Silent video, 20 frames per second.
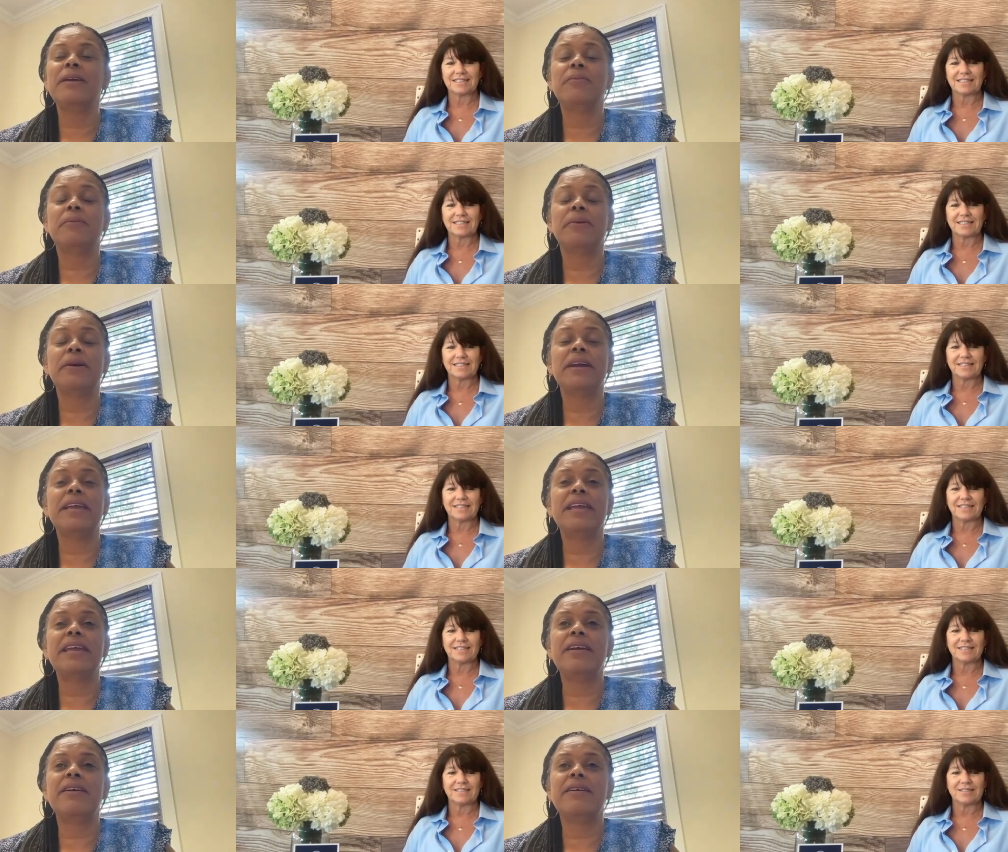Speaker 1: we're
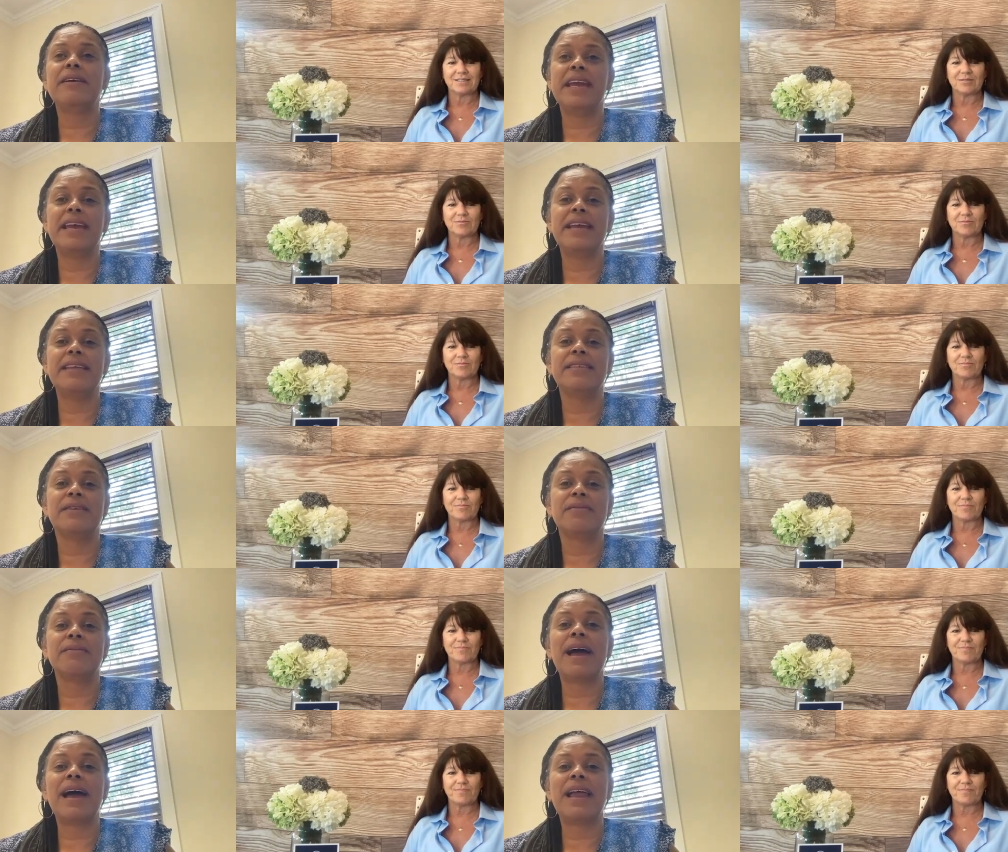here in
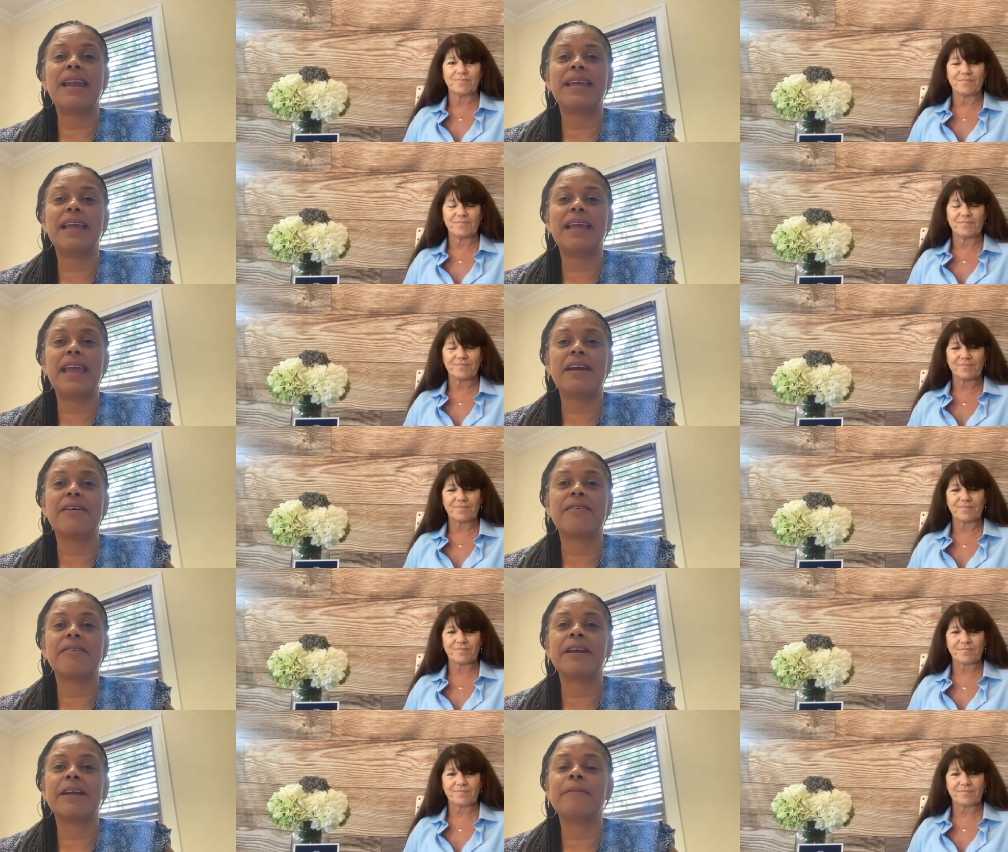the Raleigh
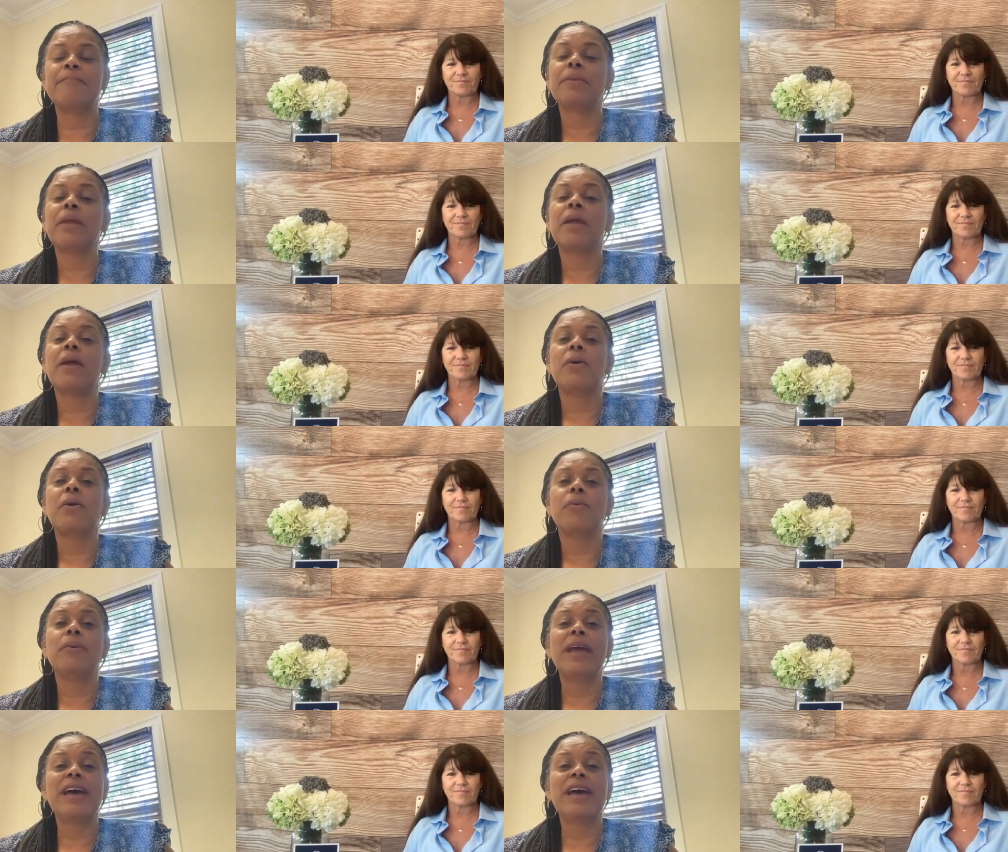area.
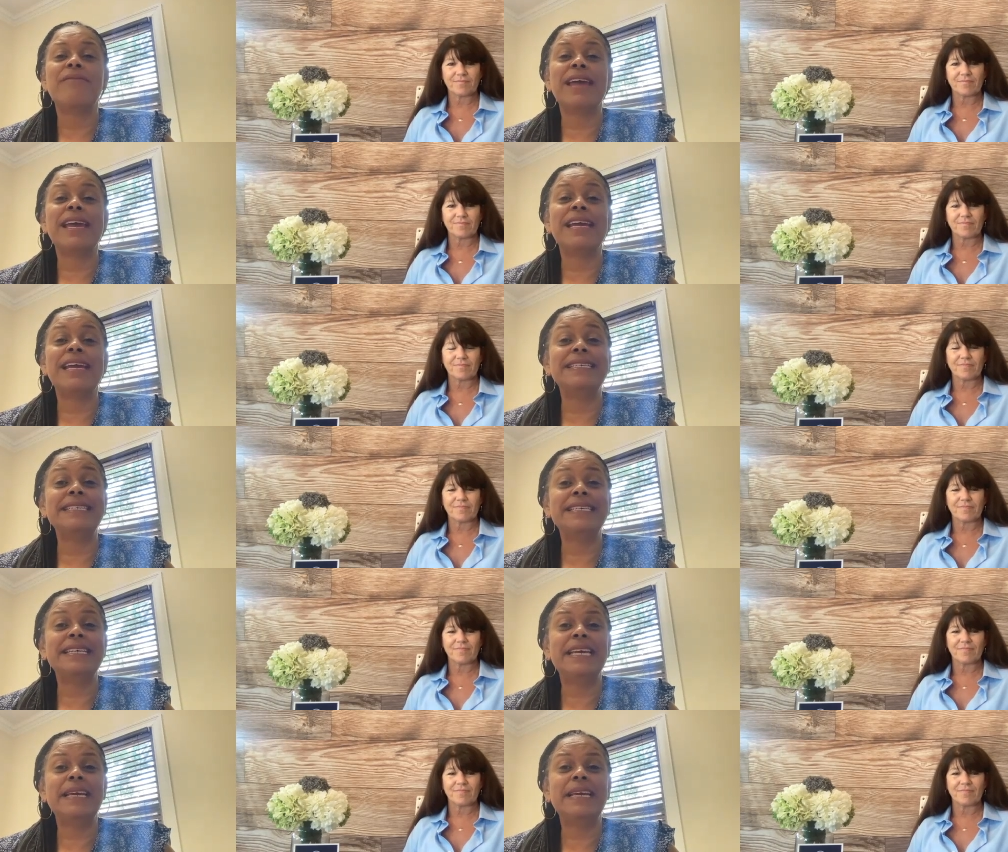We have a
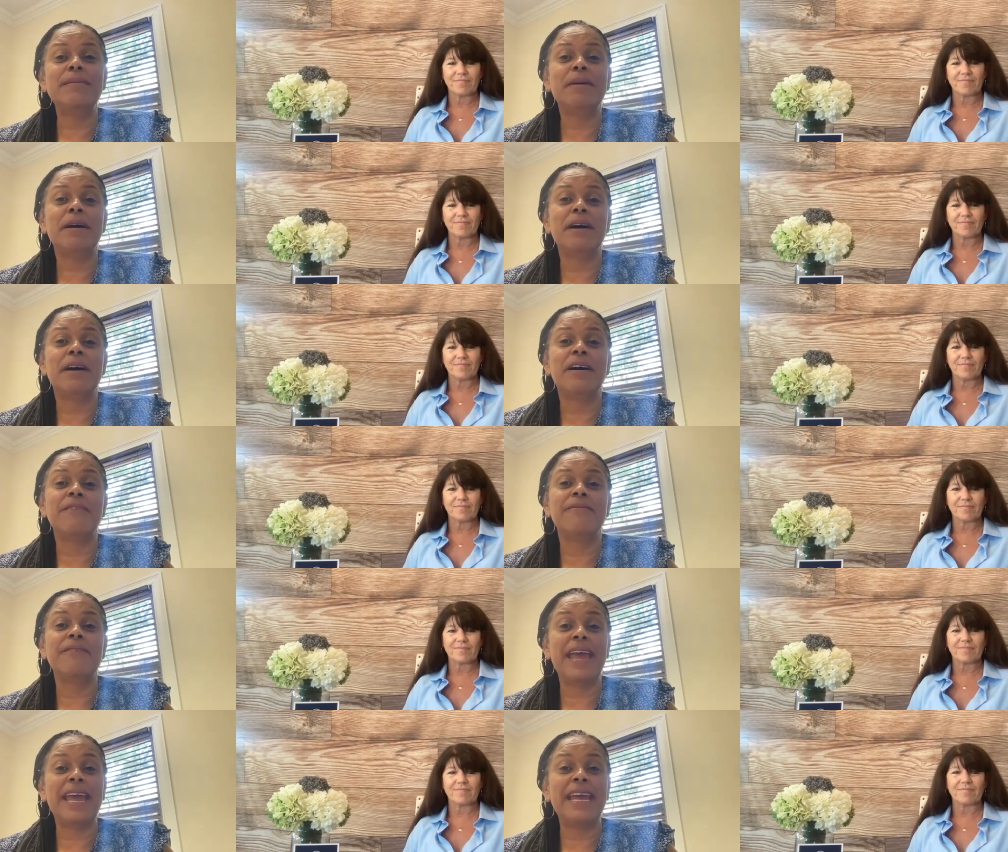team
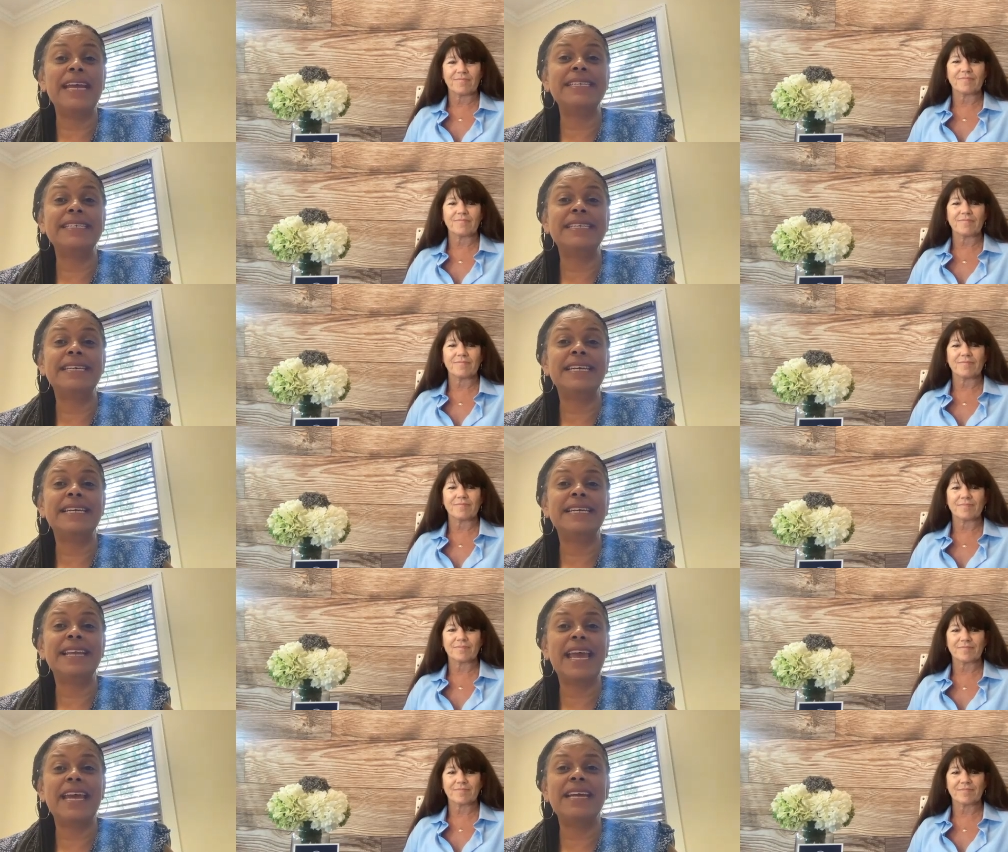of
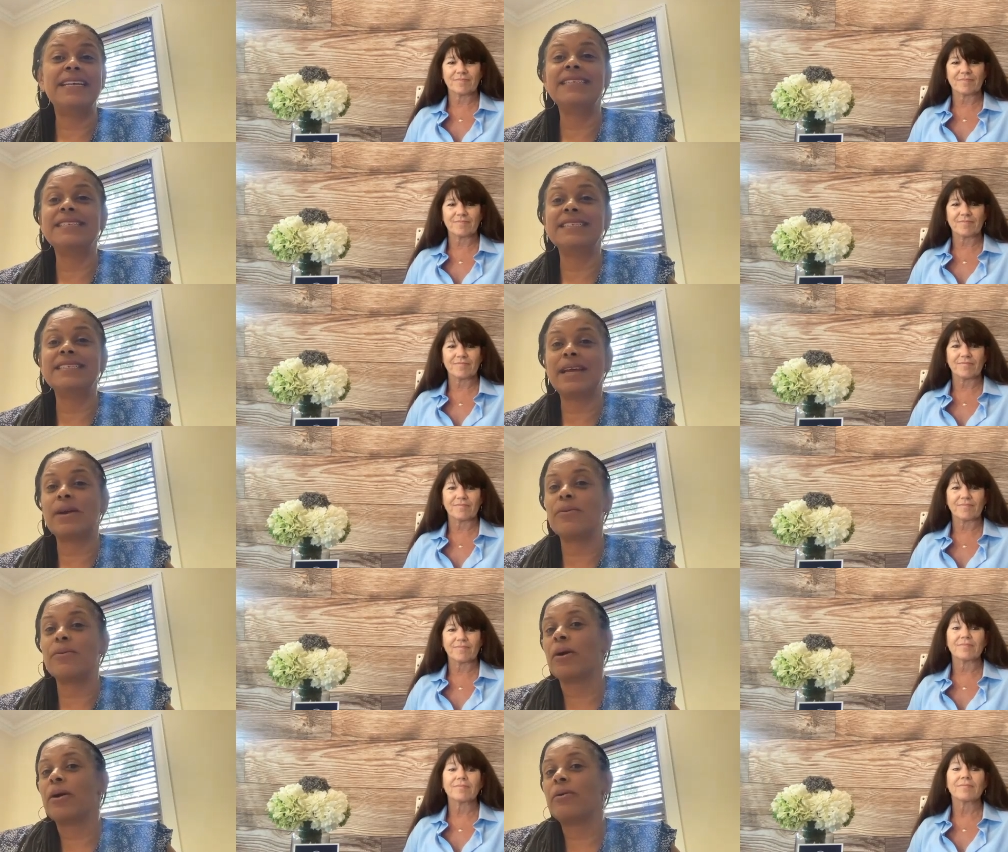18 agents
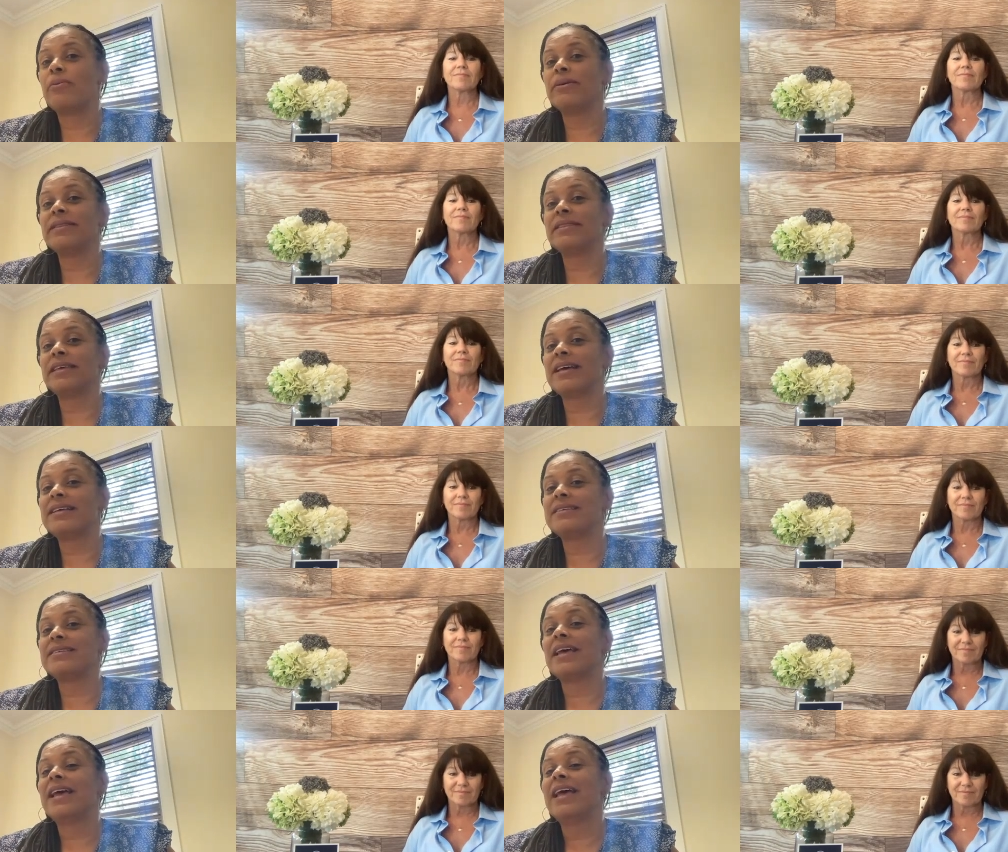that work with
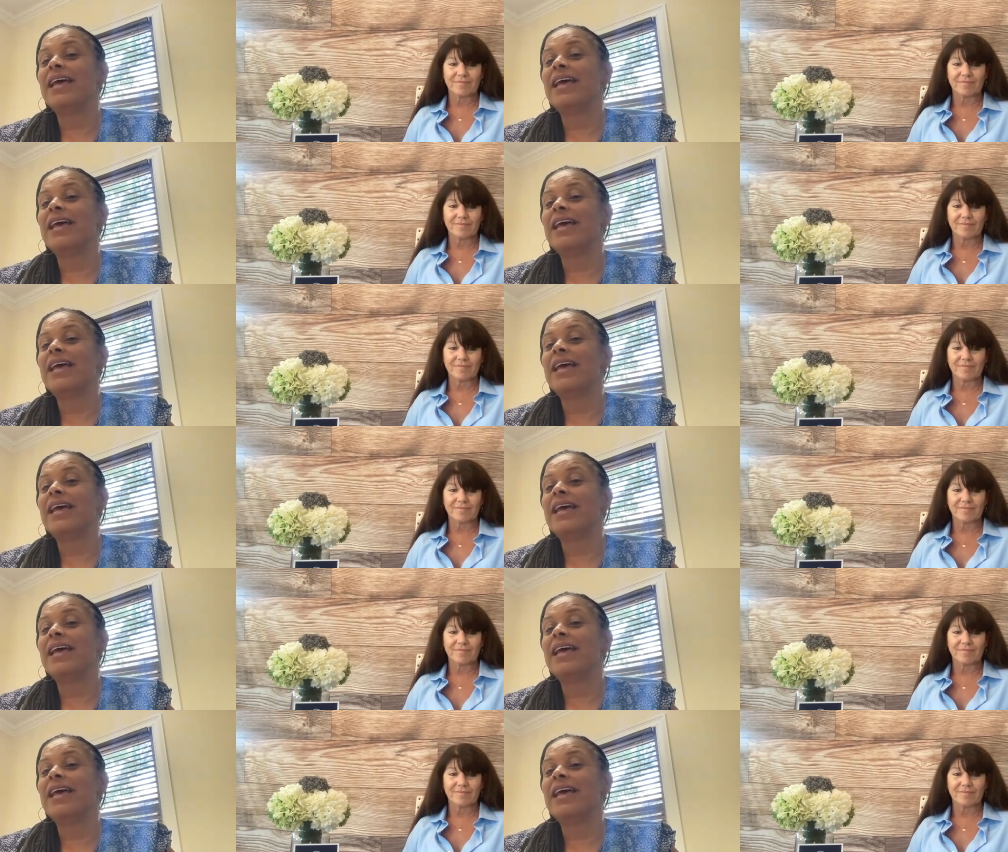us.